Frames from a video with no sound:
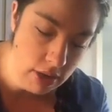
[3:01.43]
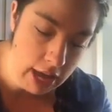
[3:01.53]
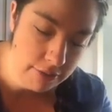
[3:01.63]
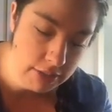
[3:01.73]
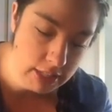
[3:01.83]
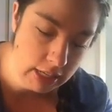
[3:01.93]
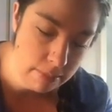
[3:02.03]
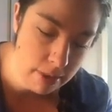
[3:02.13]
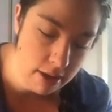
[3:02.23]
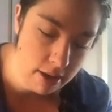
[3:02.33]
a half a stick of
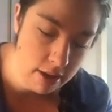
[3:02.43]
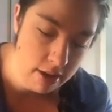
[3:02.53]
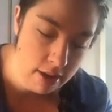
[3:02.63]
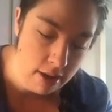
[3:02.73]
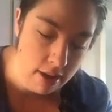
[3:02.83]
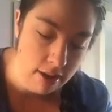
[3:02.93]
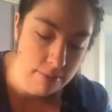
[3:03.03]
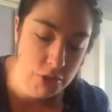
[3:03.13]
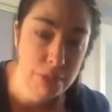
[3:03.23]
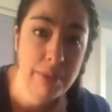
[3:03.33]
butter,
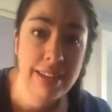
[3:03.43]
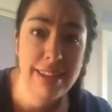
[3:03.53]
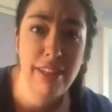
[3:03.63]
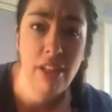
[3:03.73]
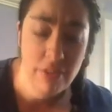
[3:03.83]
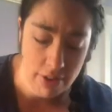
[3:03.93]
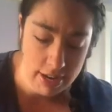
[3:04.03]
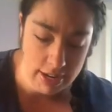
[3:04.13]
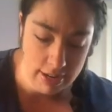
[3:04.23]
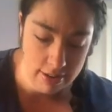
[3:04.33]
just because I love
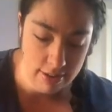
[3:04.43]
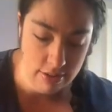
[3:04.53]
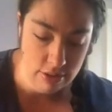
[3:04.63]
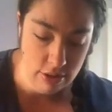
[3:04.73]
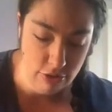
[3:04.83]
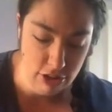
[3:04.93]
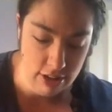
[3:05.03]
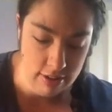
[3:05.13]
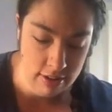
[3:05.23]
honey. Honey is so good.